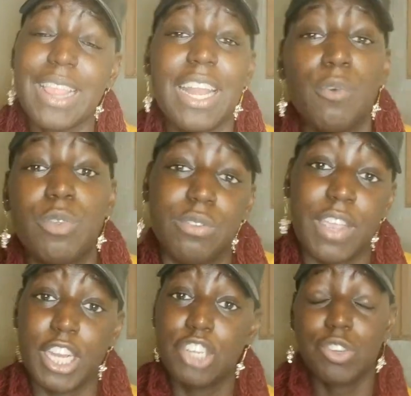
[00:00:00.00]
And it was a
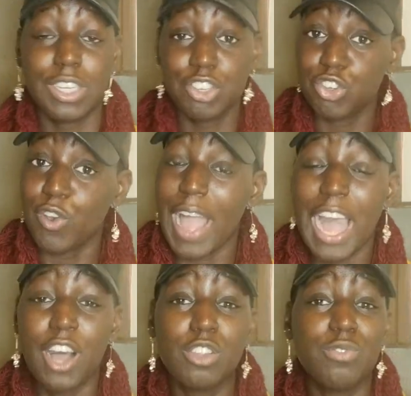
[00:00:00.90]
very traditional
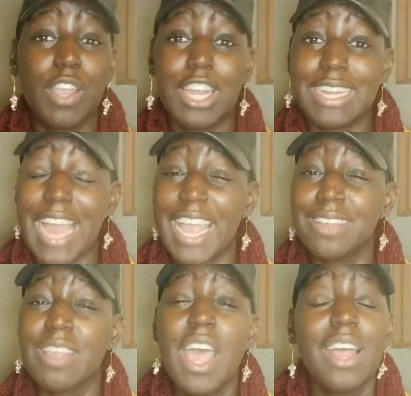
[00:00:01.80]
house, very
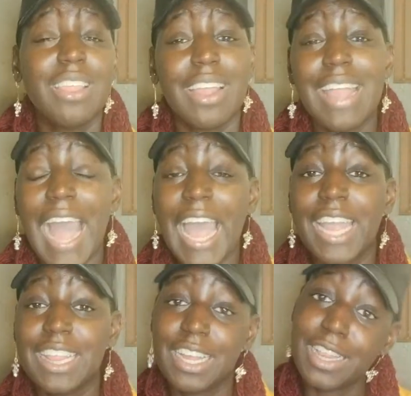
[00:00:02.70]
nice. The guy and the